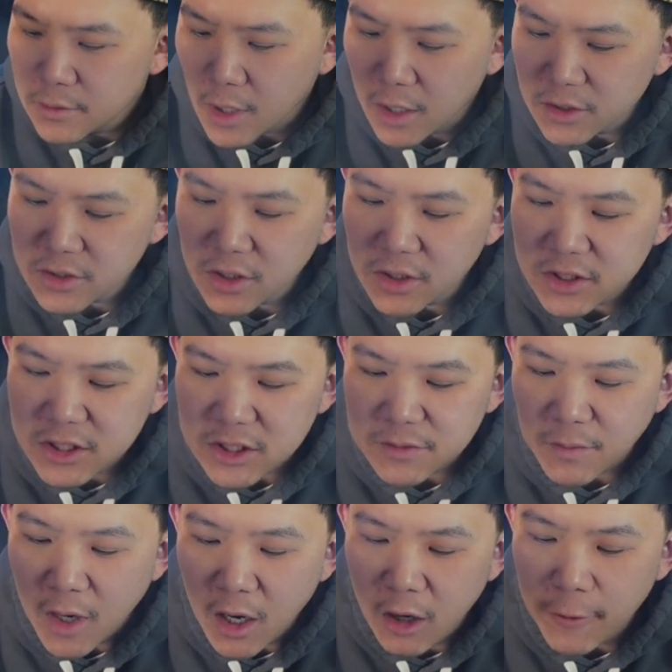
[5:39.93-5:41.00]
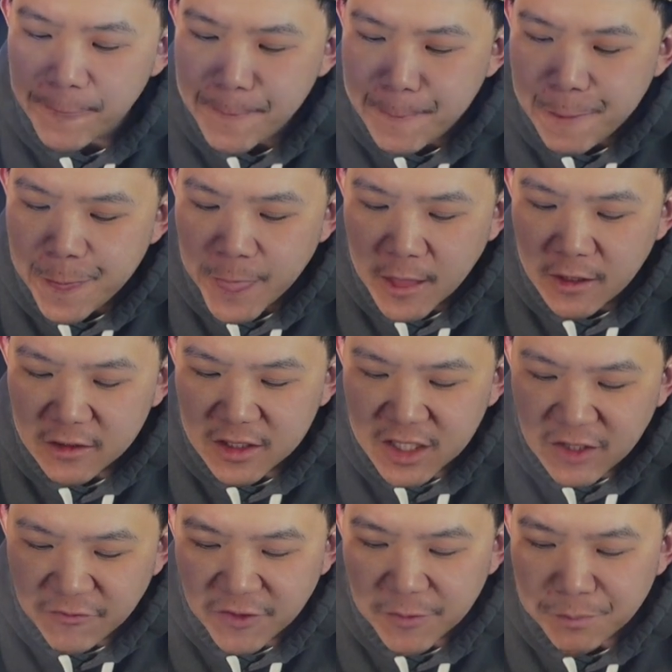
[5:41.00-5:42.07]
Also a small
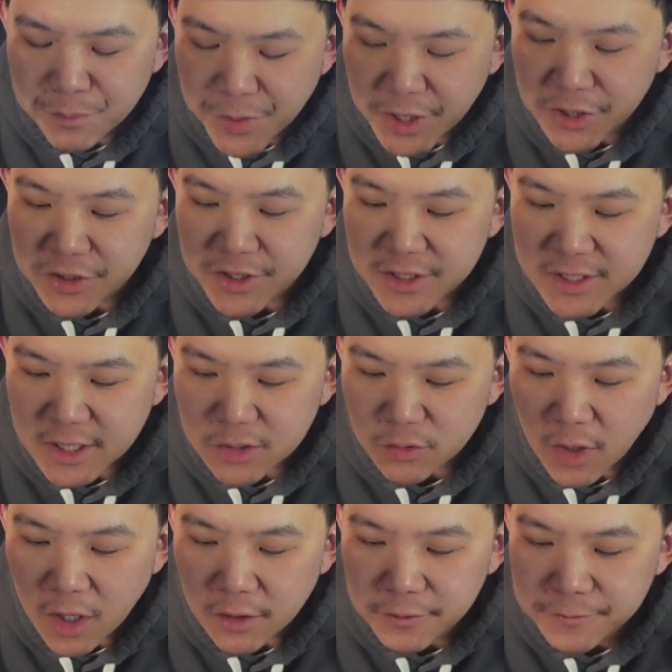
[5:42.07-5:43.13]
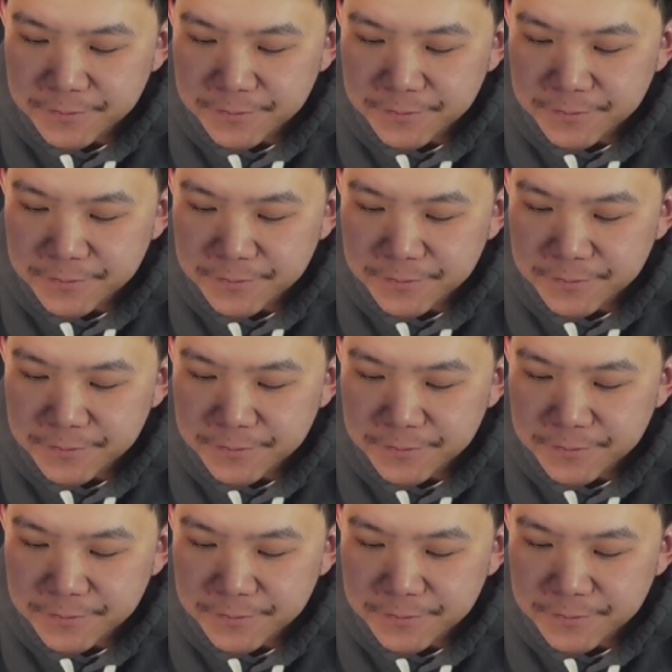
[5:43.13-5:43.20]
leafy bitterness as well.